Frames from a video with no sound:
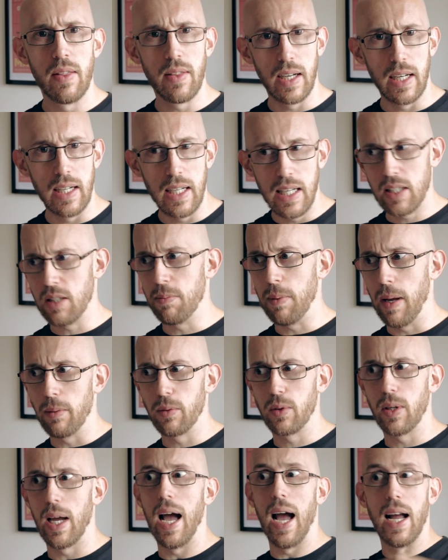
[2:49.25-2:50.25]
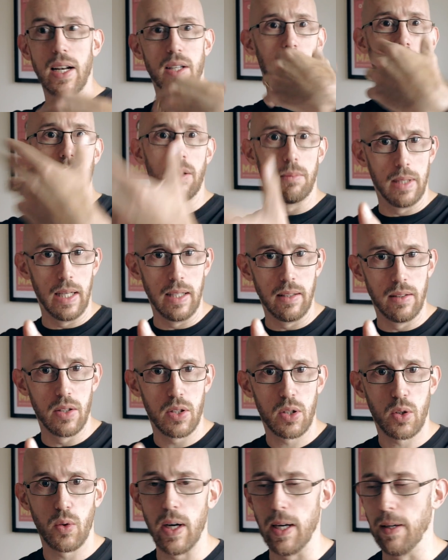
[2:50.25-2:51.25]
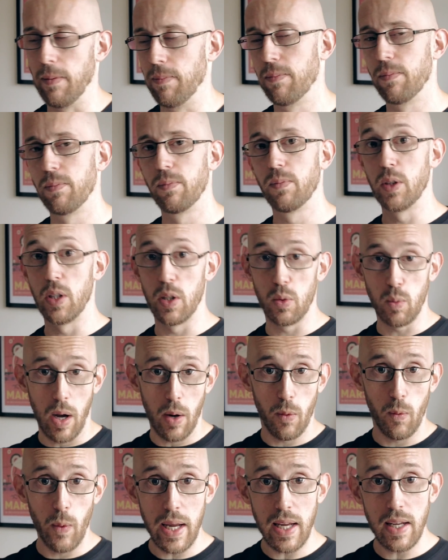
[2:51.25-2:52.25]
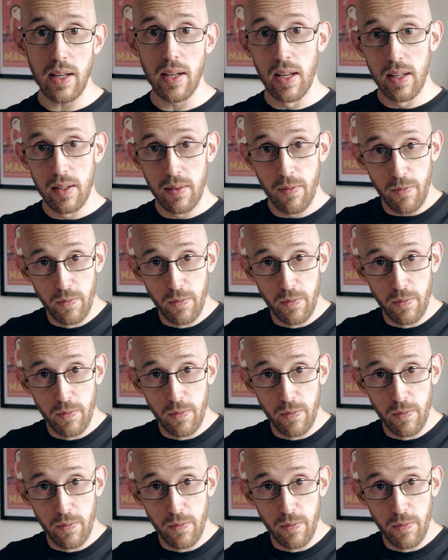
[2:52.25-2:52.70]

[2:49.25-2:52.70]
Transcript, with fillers: that it needs to be able to actually update the screen which is where we